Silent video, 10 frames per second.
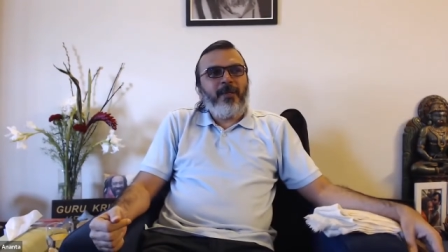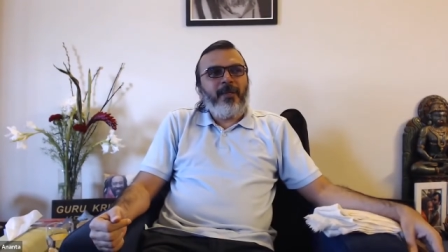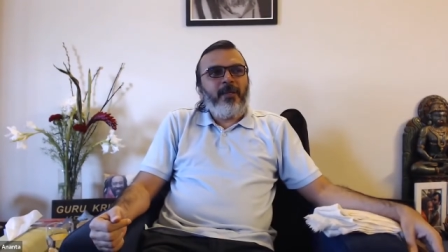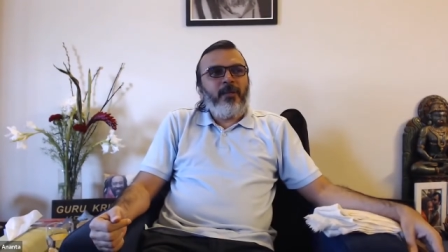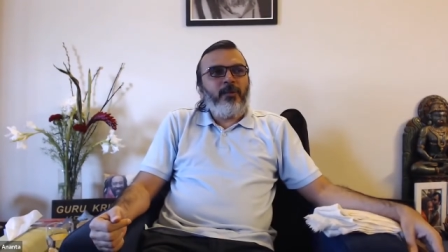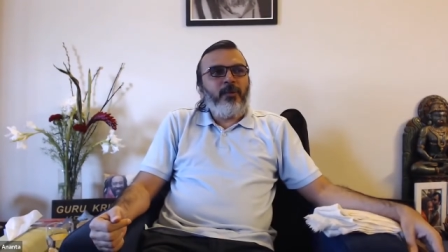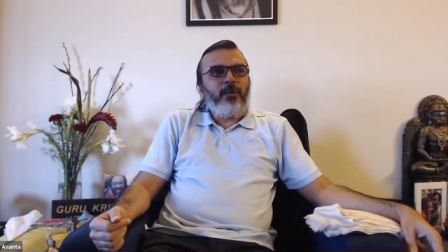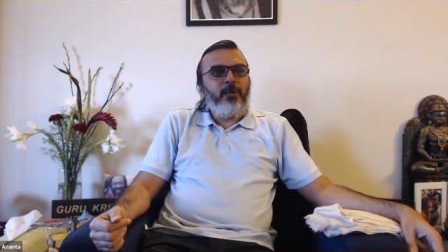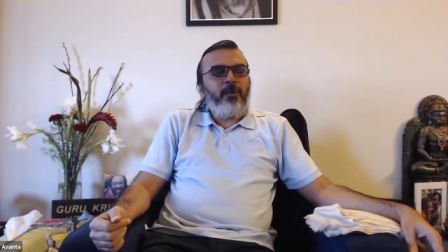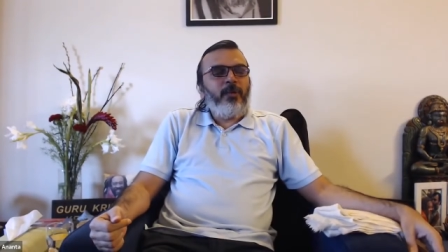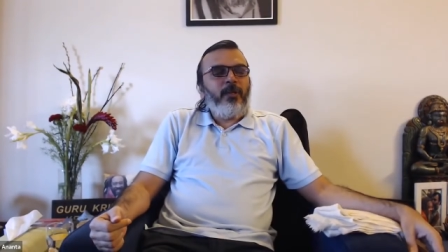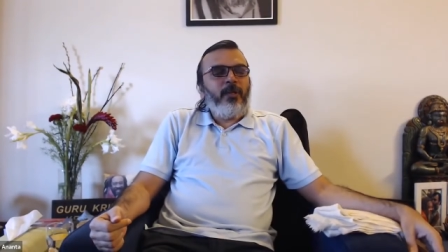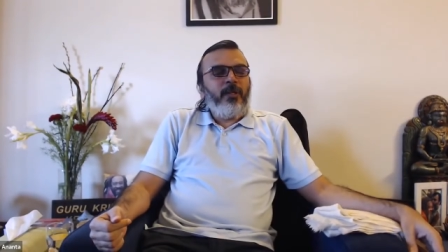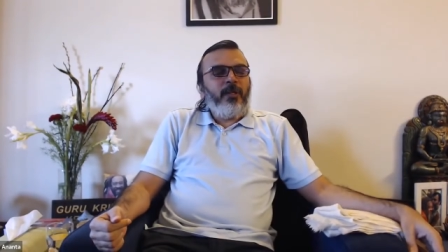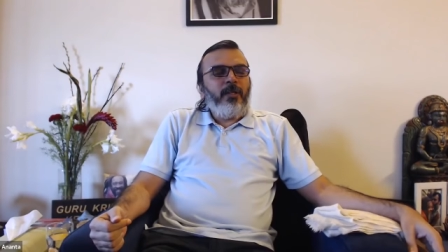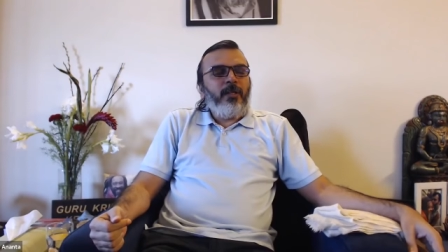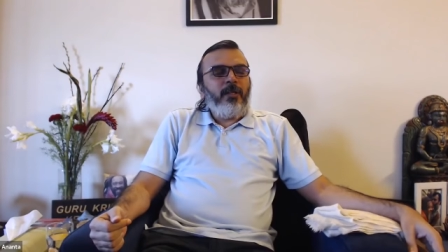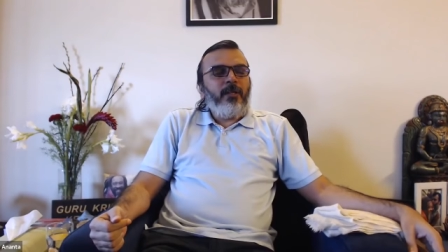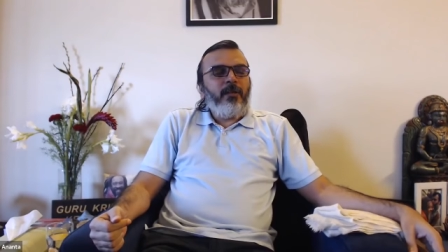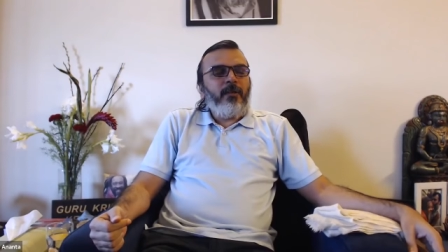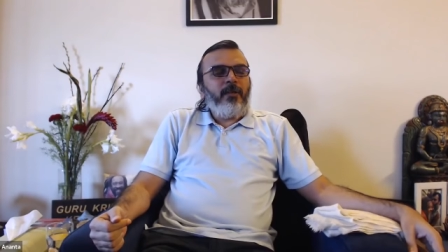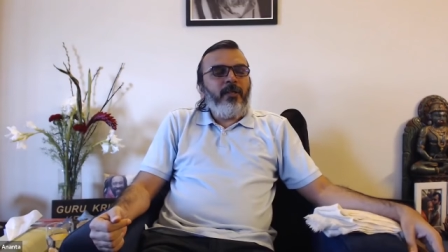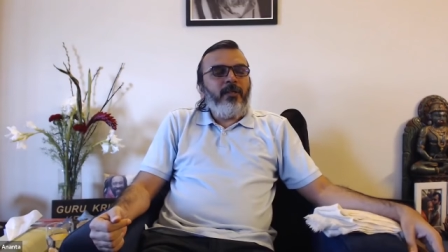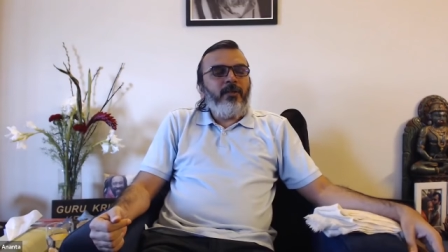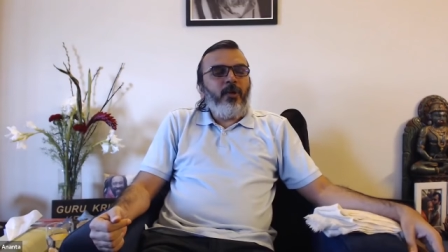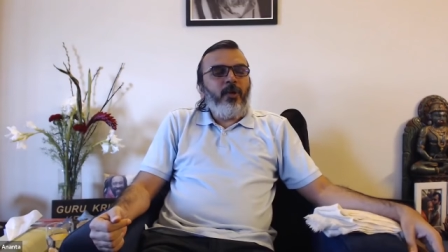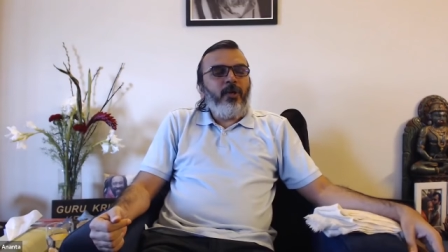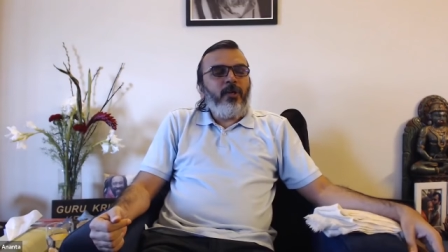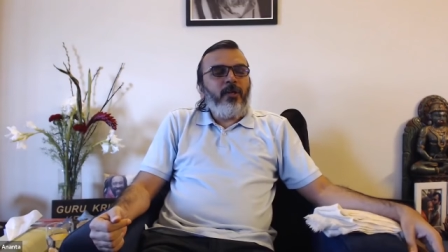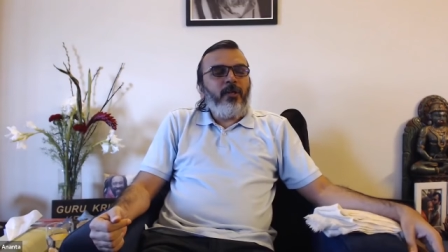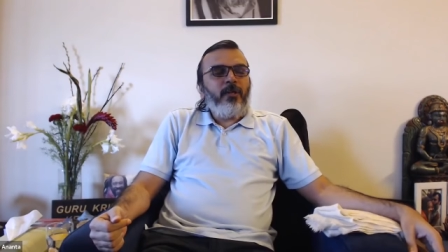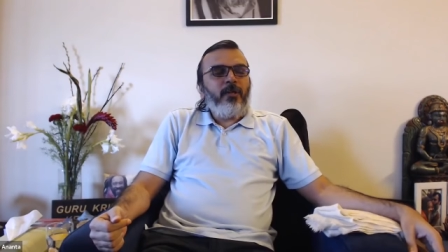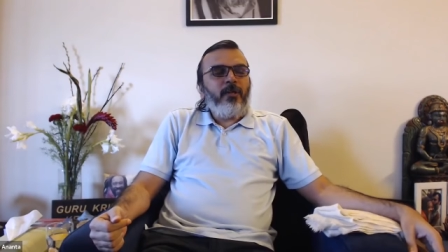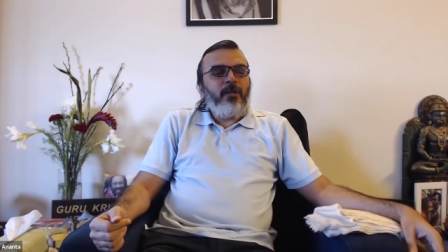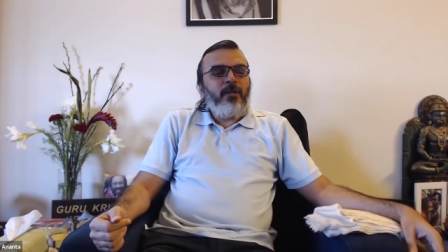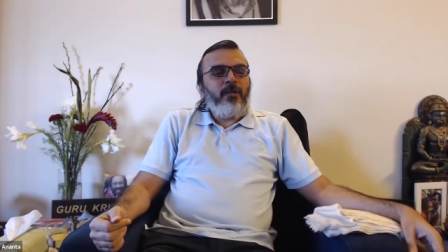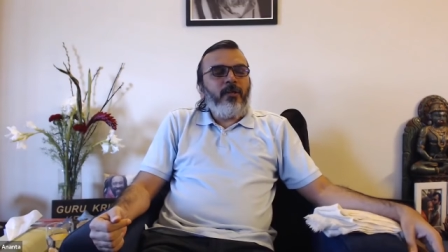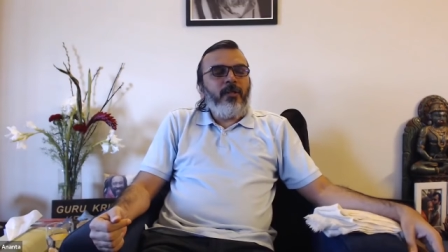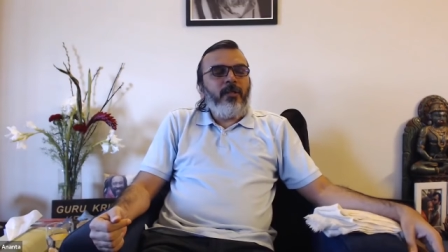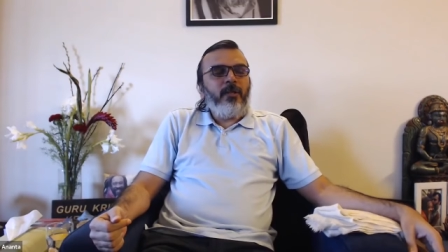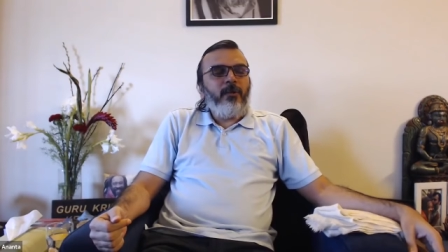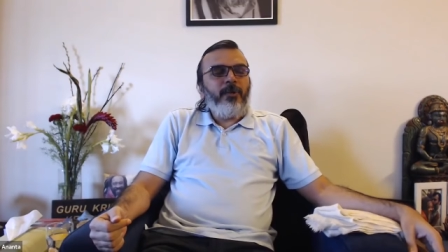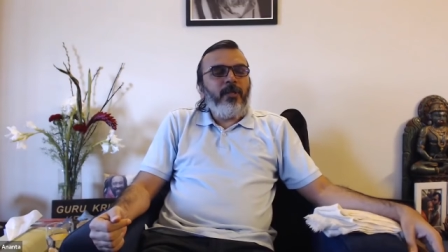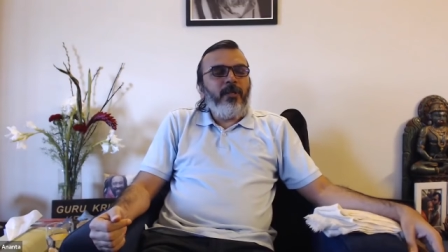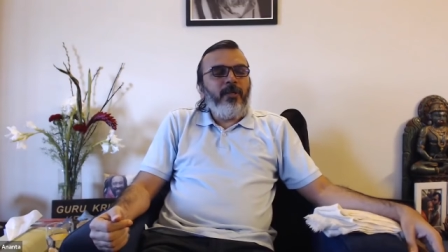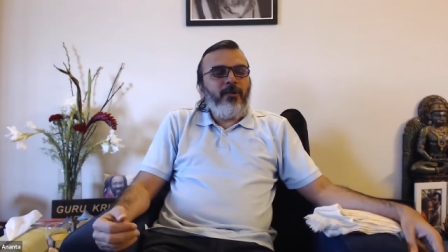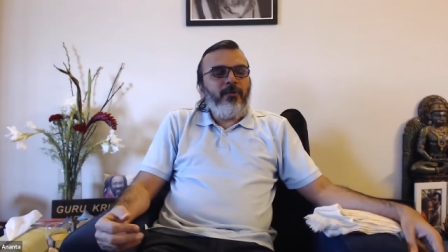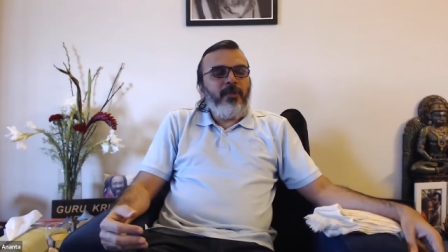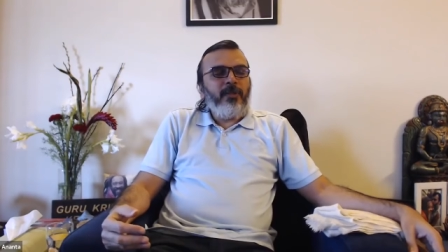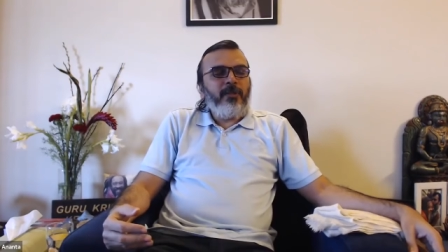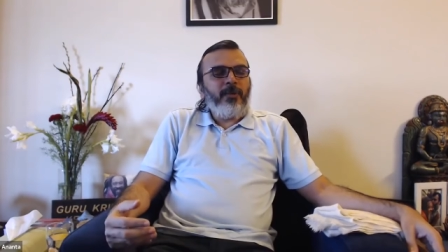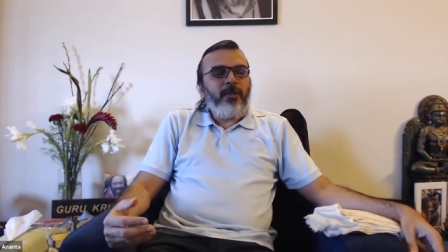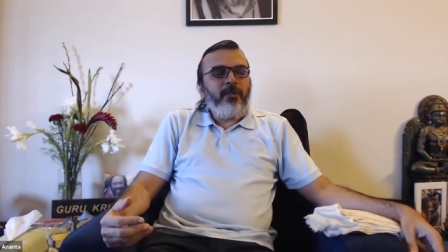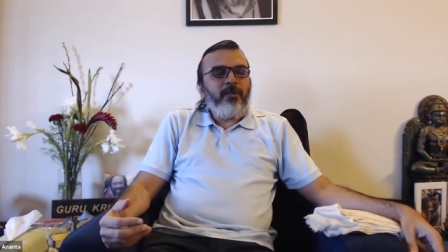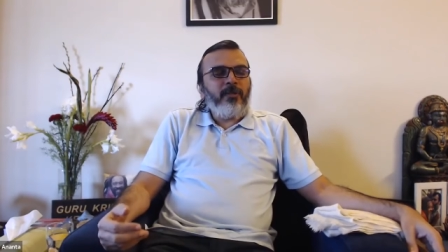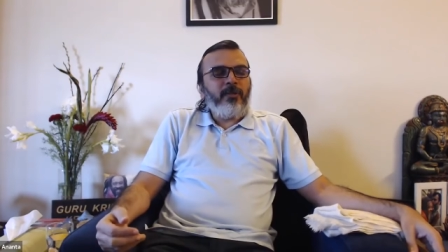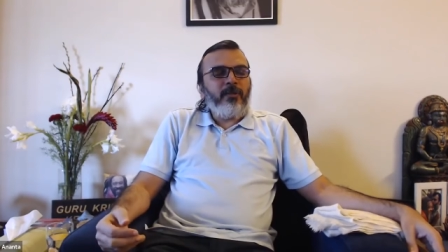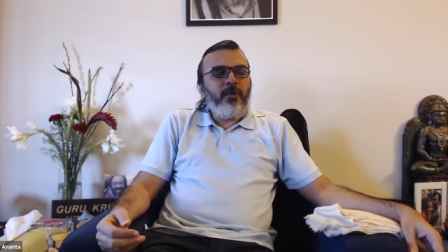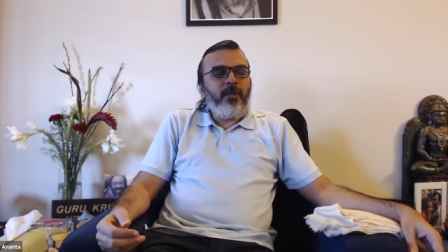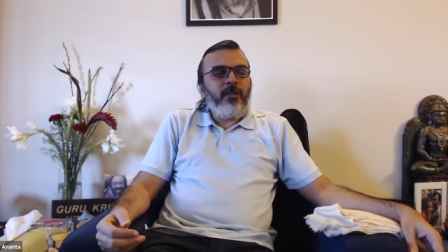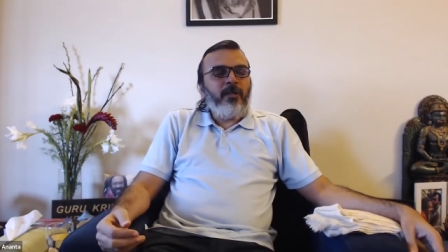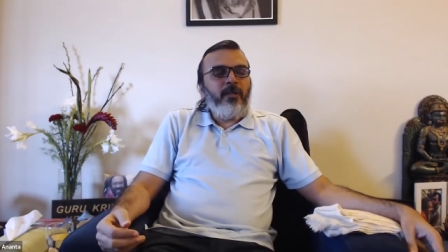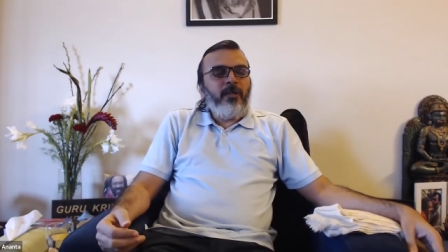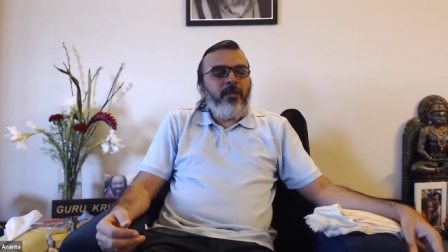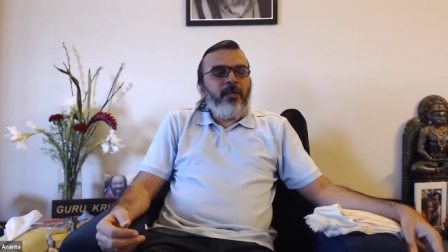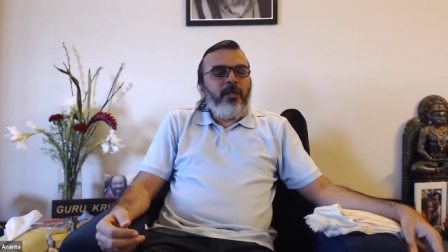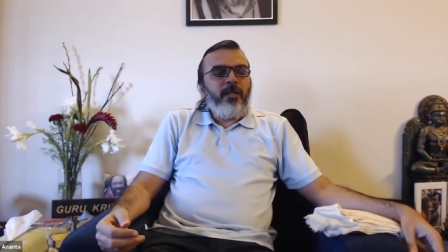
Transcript: So, it is not in the appearing of these appearances, but in our